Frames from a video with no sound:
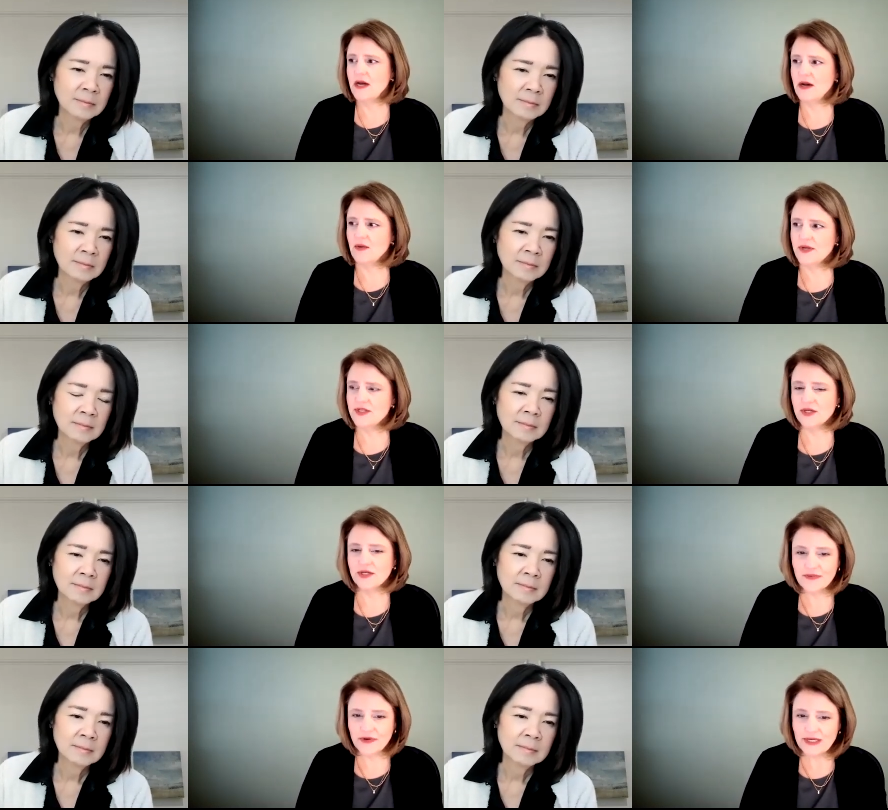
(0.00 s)
Speaker 1: Uh, we
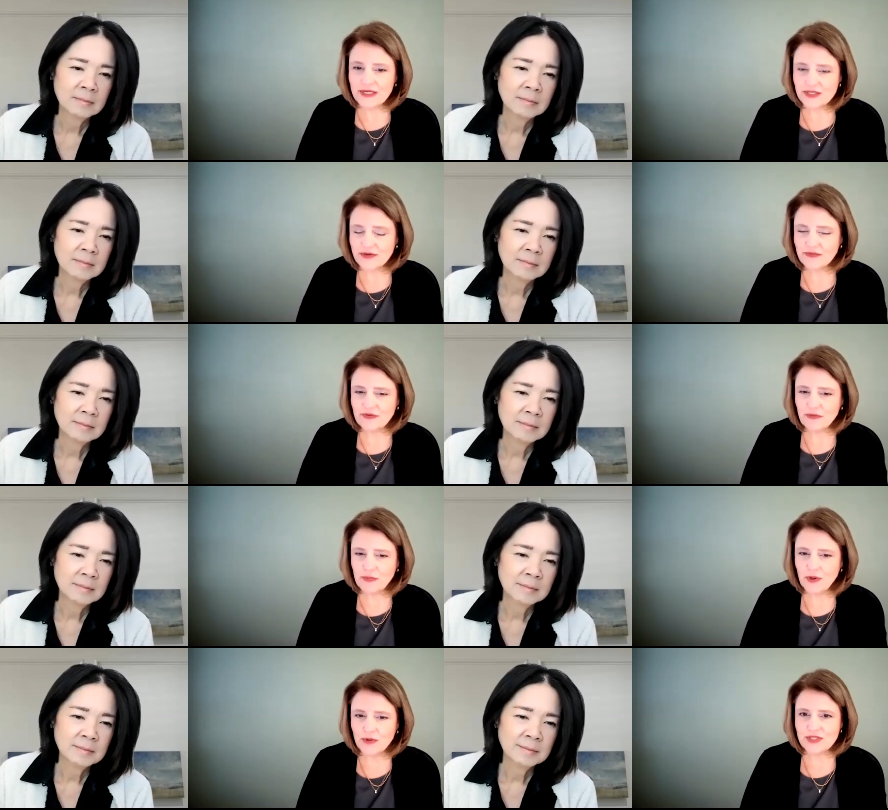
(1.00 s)
took a very conservative
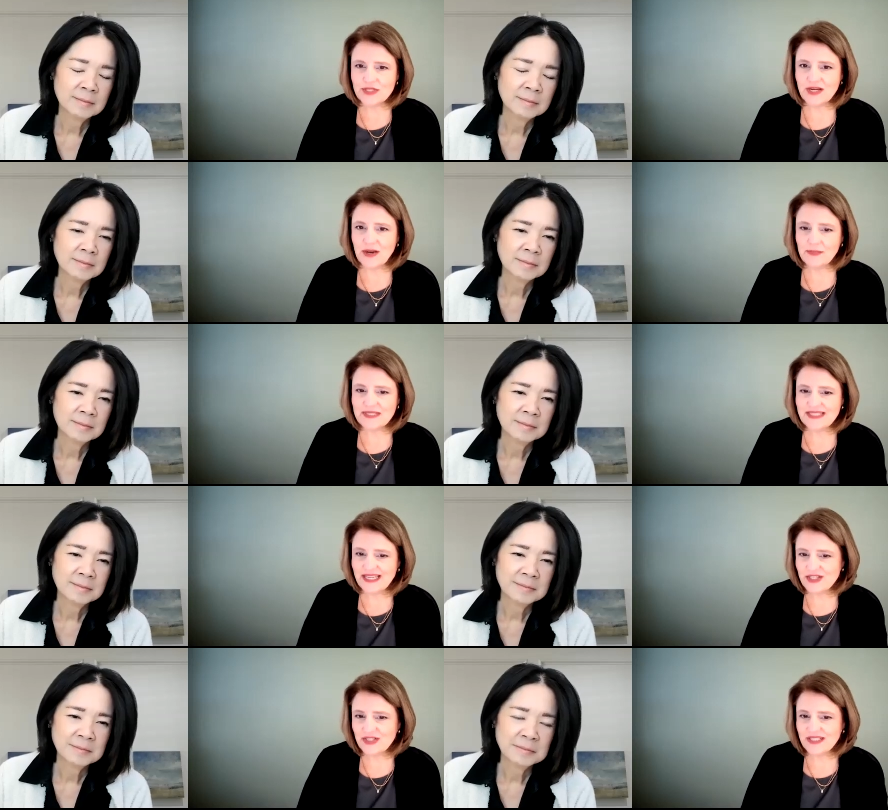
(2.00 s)
approach to
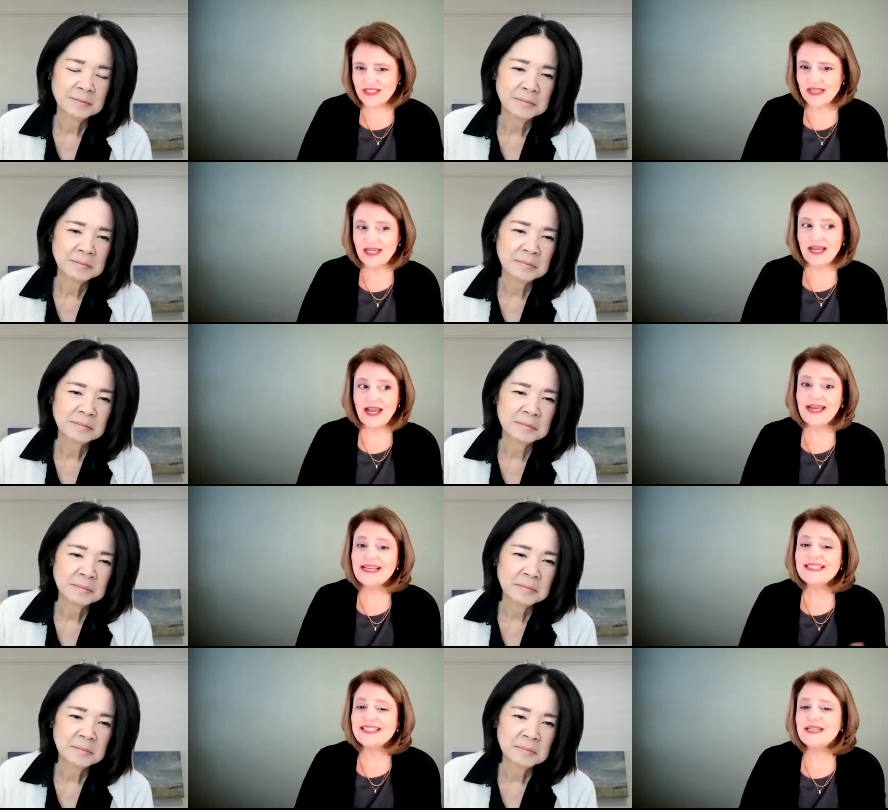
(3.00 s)
compensation,
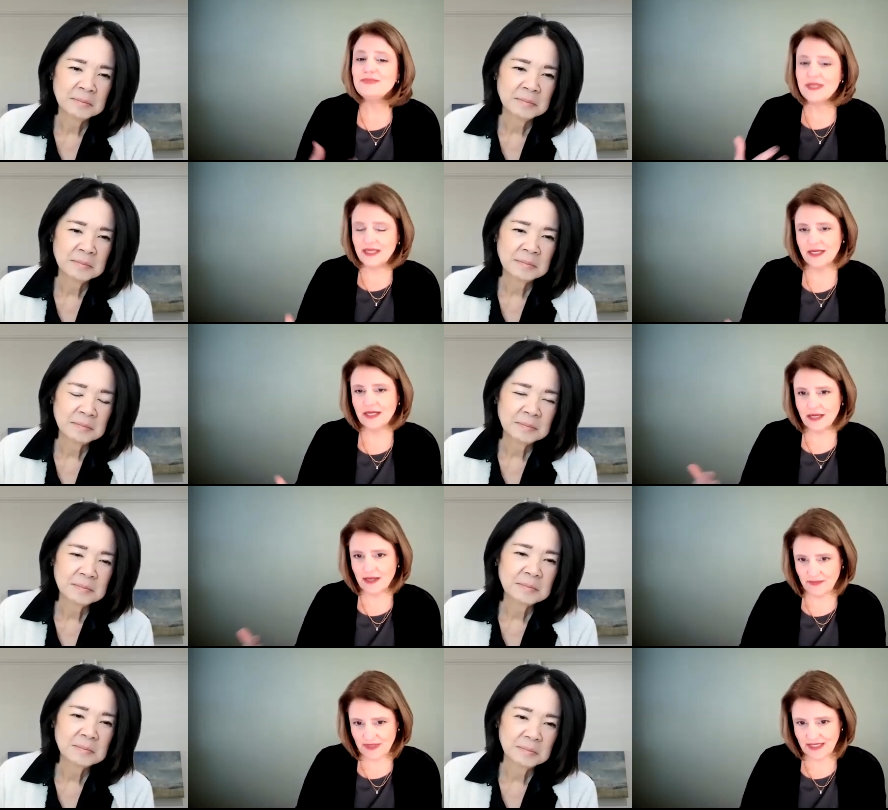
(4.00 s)
as did many
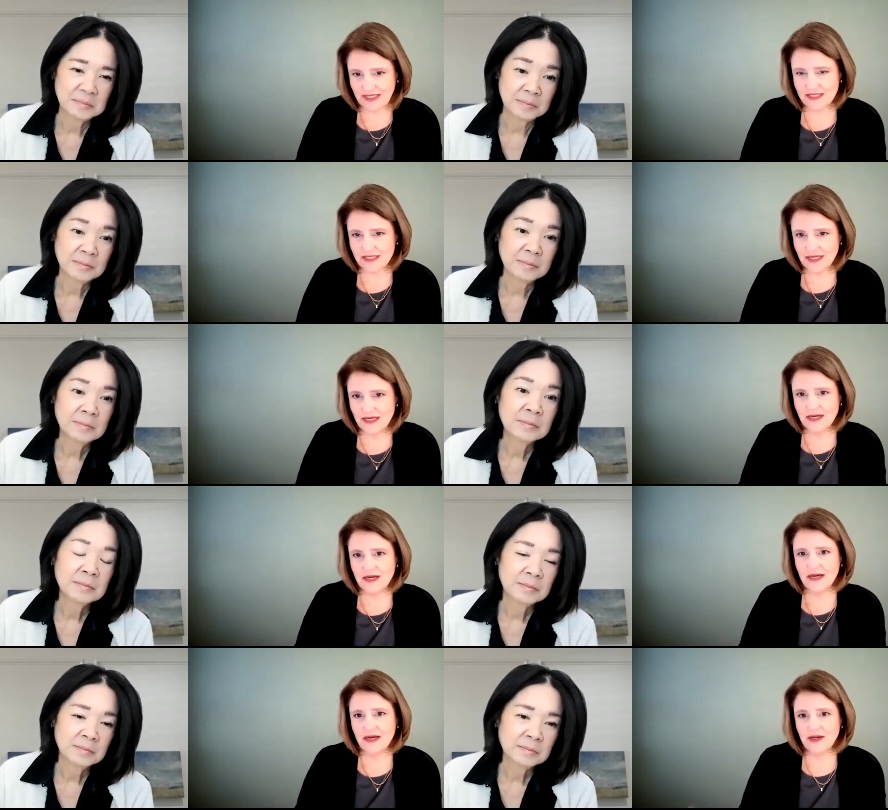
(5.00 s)
companies.
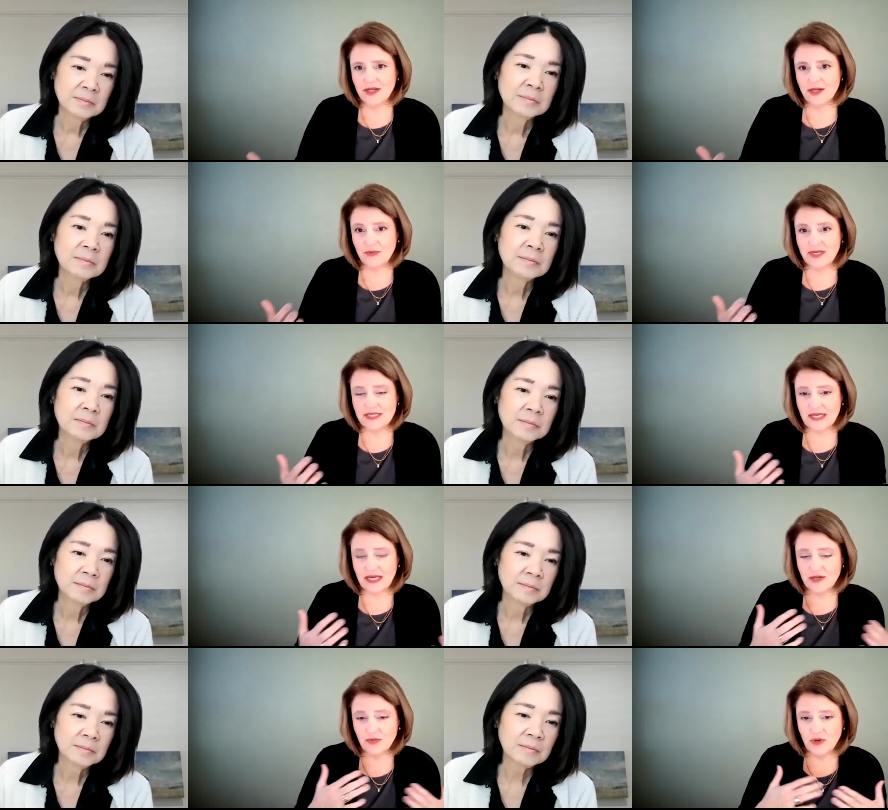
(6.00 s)
Uh, you know, we
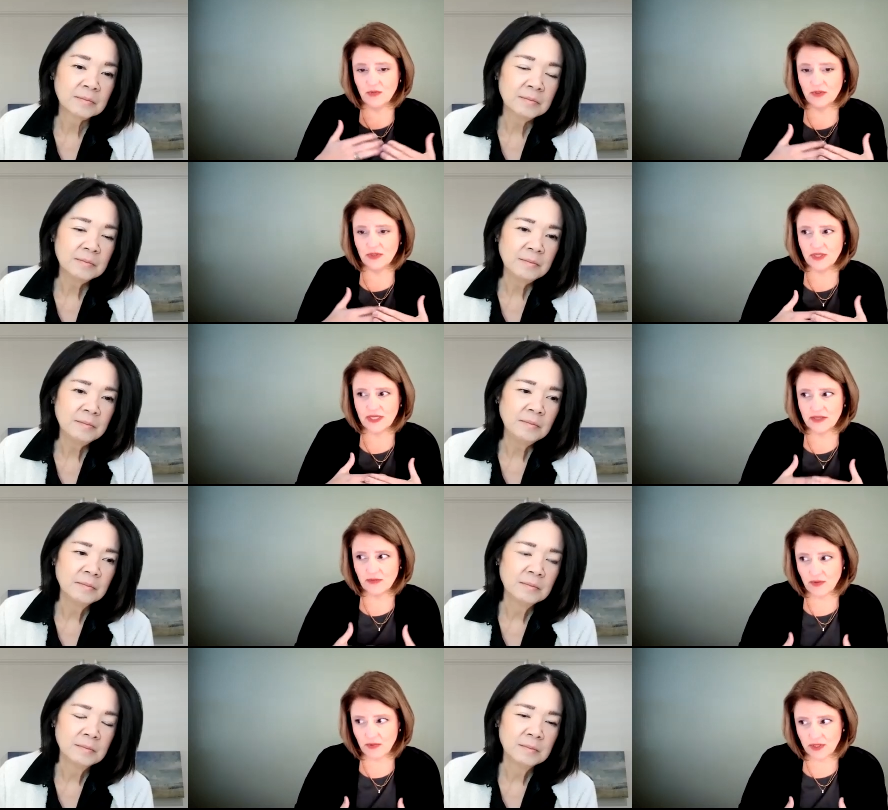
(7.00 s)
decided, well, we'll look
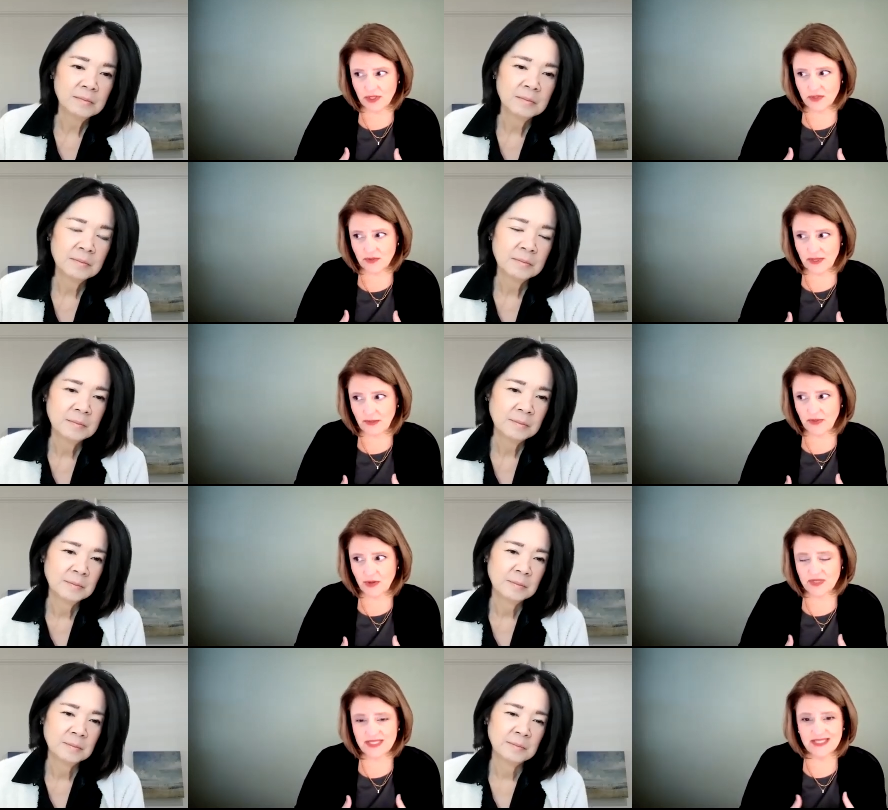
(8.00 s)
at what we're going to do about
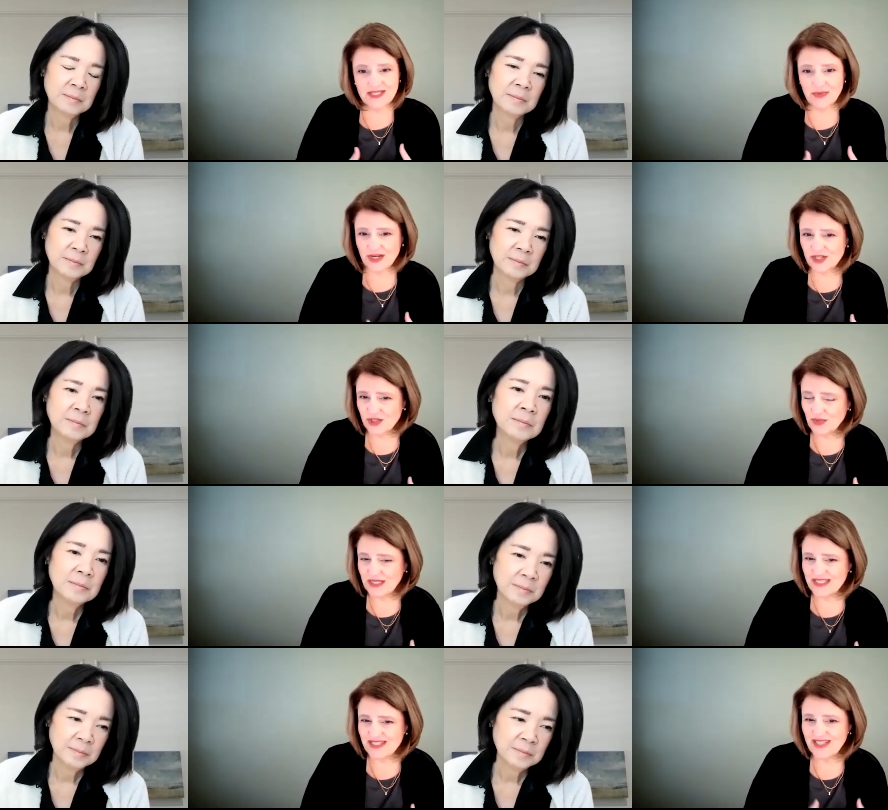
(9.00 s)
bonuses. We're not sure
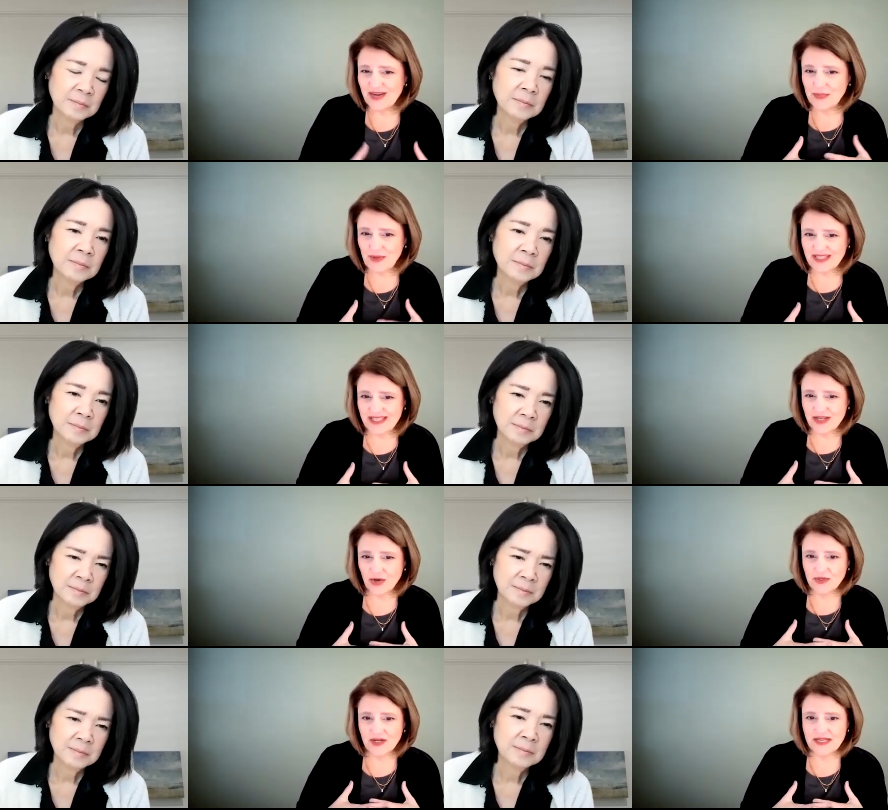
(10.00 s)
we can do that. We probably need to
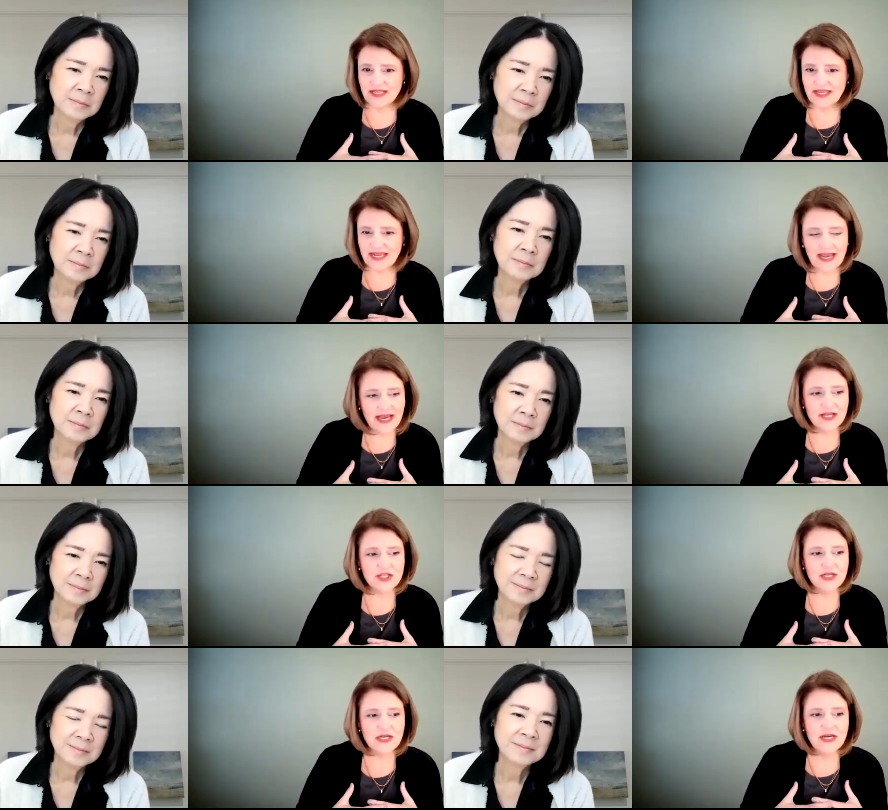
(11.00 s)
hold on to the
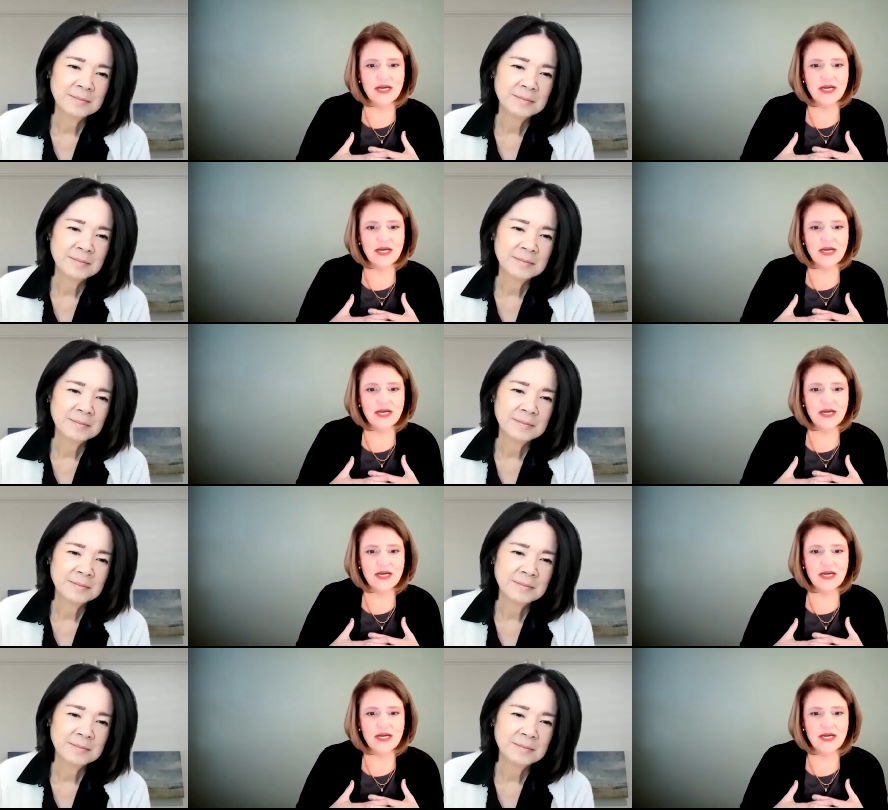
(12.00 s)
cash.